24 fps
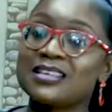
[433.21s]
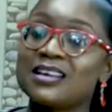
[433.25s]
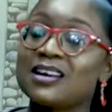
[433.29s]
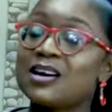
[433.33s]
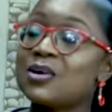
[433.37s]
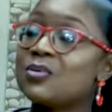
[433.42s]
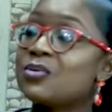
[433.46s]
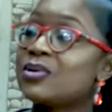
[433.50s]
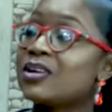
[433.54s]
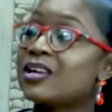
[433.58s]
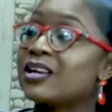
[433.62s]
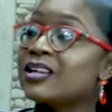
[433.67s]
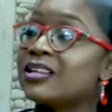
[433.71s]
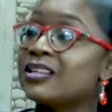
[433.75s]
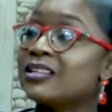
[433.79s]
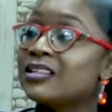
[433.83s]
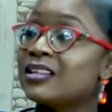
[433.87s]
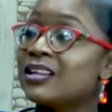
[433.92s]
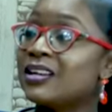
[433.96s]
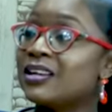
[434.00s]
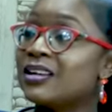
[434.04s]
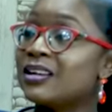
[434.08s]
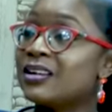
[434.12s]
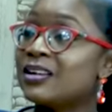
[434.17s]
see how we
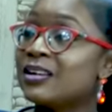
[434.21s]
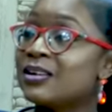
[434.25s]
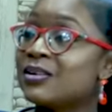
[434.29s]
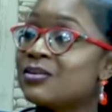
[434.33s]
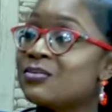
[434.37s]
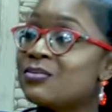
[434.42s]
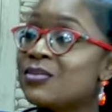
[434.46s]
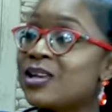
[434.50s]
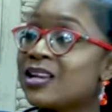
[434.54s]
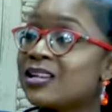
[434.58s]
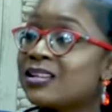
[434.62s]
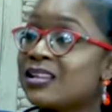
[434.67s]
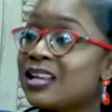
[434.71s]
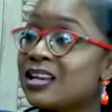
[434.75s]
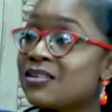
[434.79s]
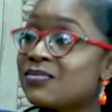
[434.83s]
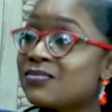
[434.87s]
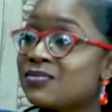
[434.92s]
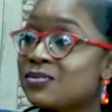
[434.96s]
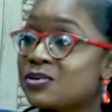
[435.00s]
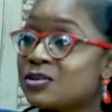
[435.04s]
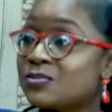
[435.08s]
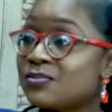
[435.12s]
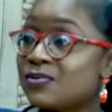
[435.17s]
can make
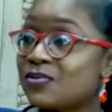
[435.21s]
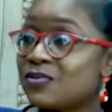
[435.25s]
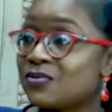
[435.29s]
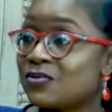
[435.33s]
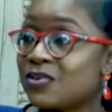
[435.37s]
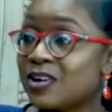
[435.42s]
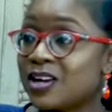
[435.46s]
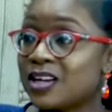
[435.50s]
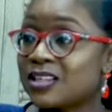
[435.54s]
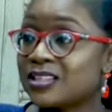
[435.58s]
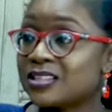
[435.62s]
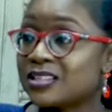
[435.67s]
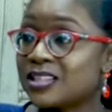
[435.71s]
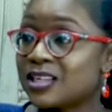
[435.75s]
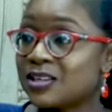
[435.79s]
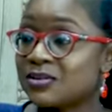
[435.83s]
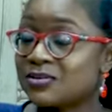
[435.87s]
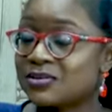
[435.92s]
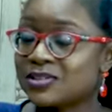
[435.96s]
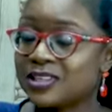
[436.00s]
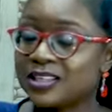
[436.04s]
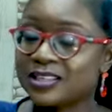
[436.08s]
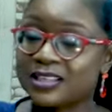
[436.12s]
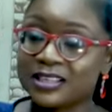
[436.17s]
life useful for
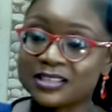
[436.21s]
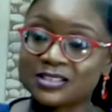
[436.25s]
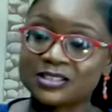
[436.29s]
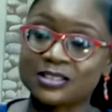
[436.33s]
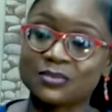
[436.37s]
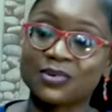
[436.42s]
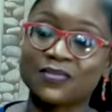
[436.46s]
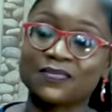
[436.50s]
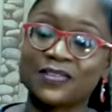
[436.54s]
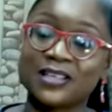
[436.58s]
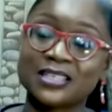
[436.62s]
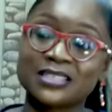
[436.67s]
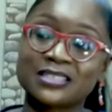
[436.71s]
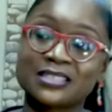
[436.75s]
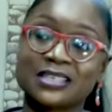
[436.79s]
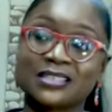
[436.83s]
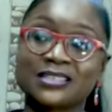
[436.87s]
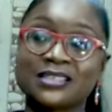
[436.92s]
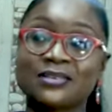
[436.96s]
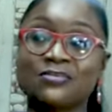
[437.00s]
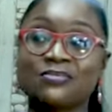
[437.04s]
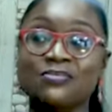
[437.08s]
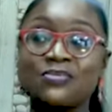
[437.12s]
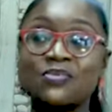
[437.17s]
ourselves. And then some of them
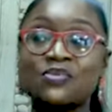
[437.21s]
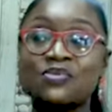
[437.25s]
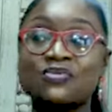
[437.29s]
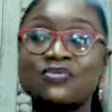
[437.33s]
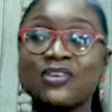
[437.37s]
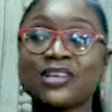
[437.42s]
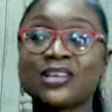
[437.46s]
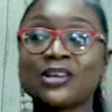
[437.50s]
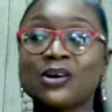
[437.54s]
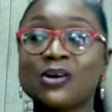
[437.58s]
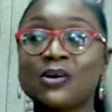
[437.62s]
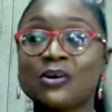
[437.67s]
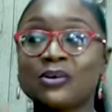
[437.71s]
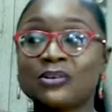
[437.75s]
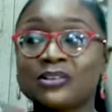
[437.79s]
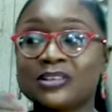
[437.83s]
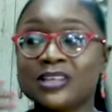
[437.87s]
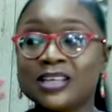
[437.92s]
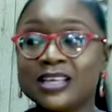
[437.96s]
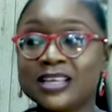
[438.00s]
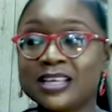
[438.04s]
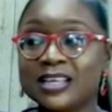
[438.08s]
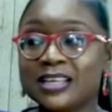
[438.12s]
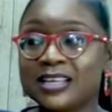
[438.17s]
started moving
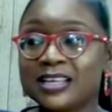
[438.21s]
on